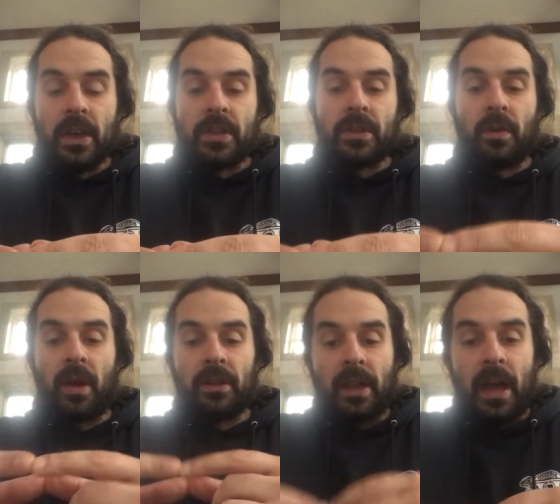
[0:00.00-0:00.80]
So
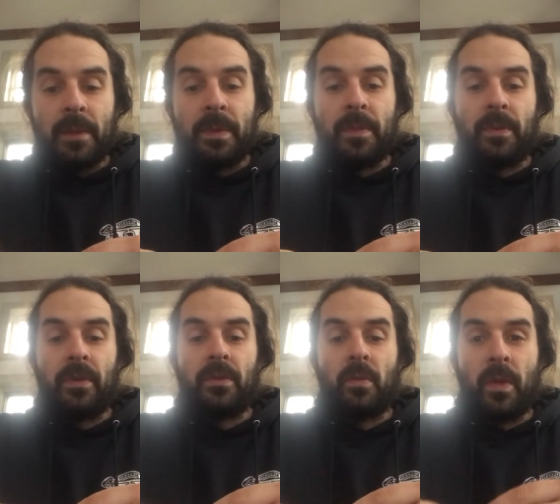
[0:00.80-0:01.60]
a lot of
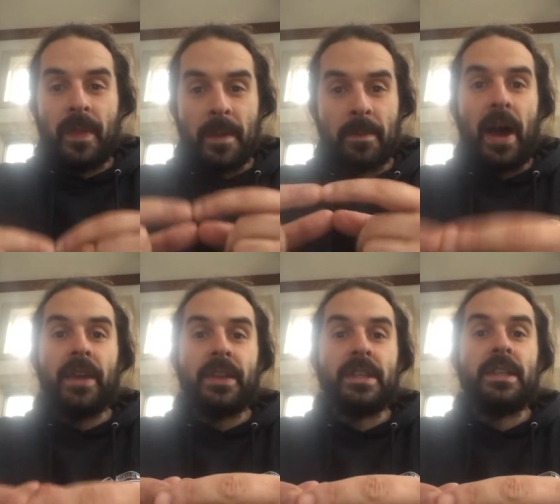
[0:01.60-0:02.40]
people, when they
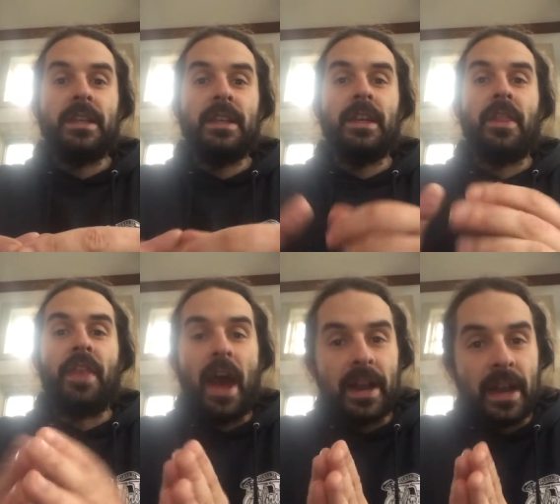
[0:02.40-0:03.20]
buy the CD,
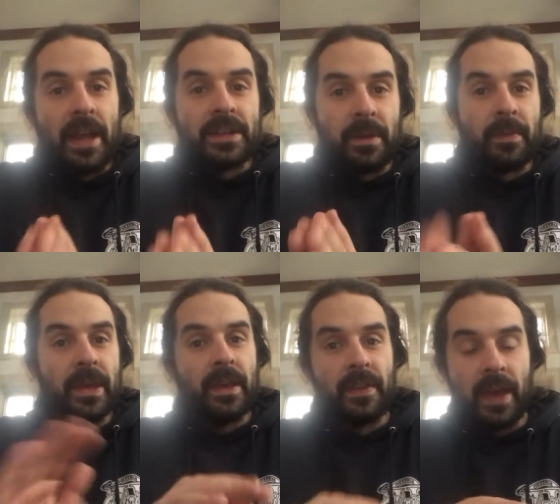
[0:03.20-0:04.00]
that ends up
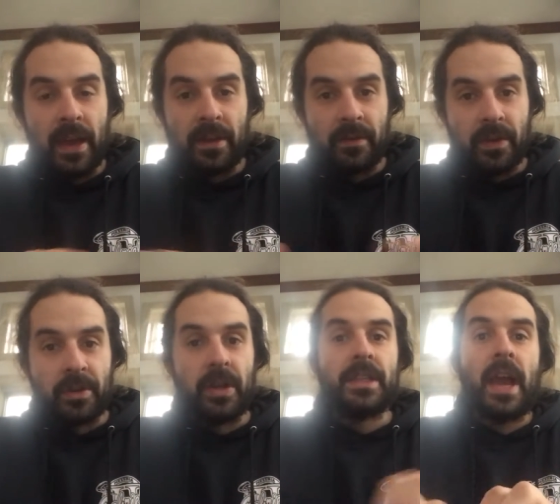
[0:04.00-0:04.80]
being the end of their
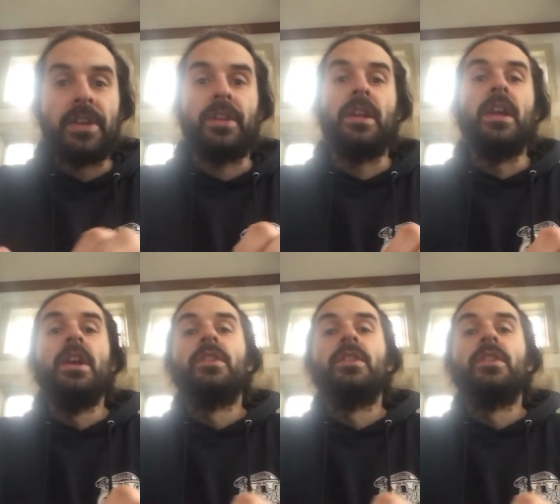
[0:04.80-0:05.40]
transaction.